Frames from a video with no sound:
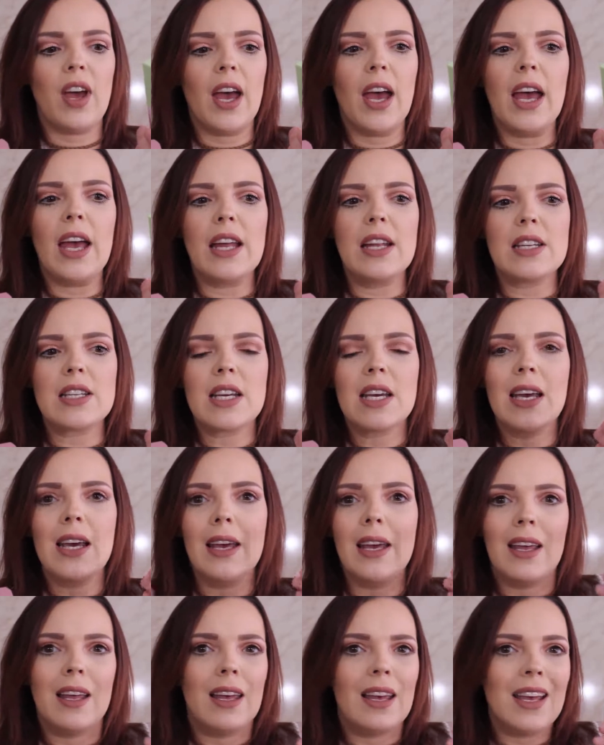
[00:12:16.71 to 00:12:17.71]
And
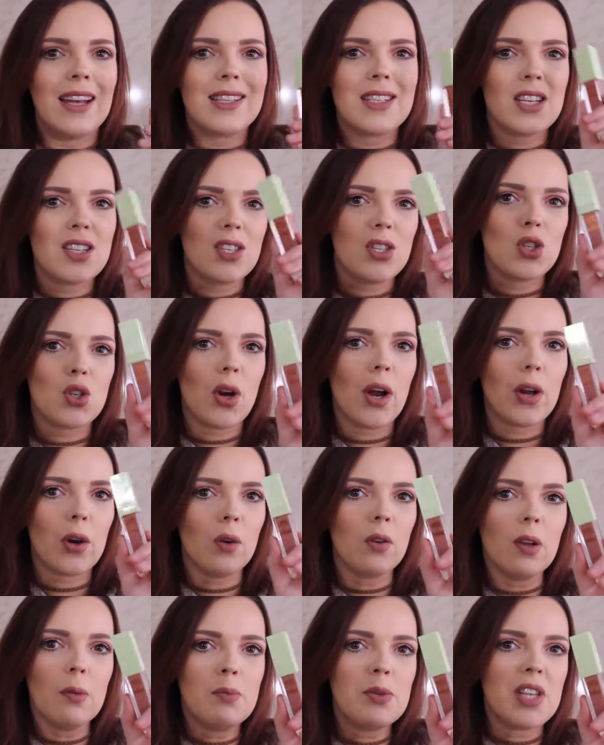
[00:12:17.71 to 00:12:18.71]
it doesn't dry
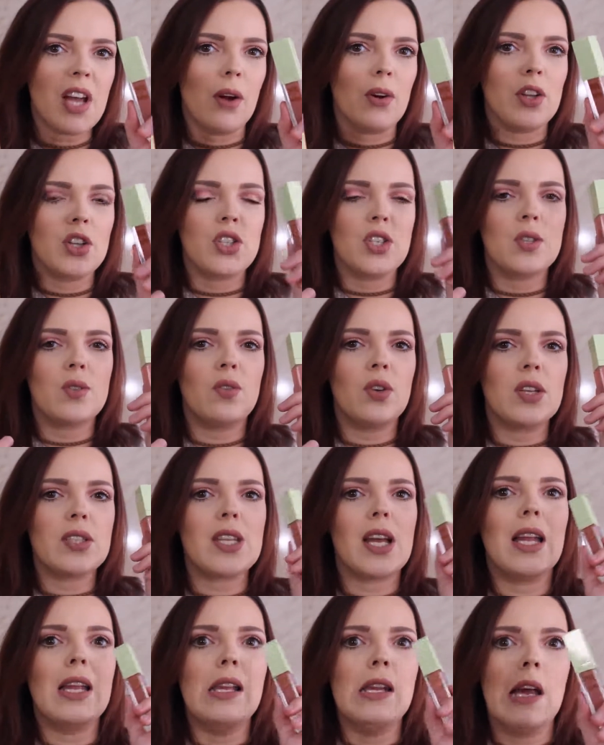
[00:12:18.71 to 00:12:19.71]
your lips out. It just
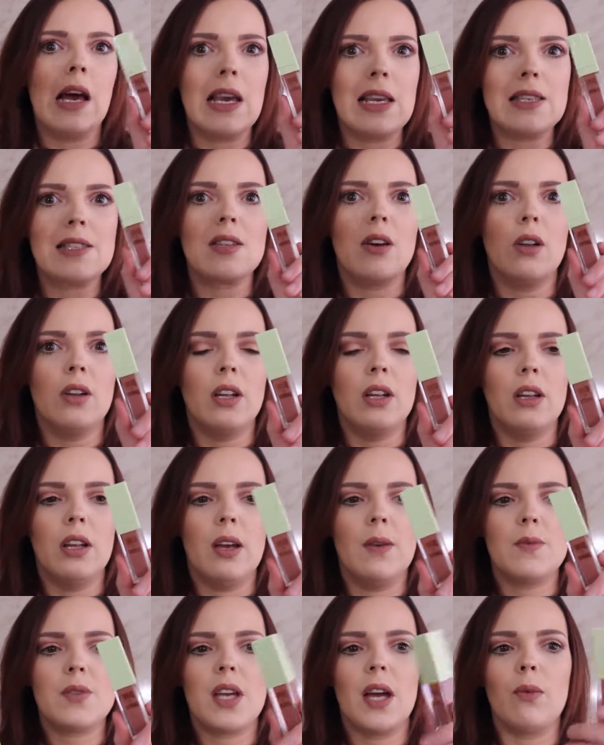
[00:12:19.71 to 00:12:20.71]
feels nice on the lips.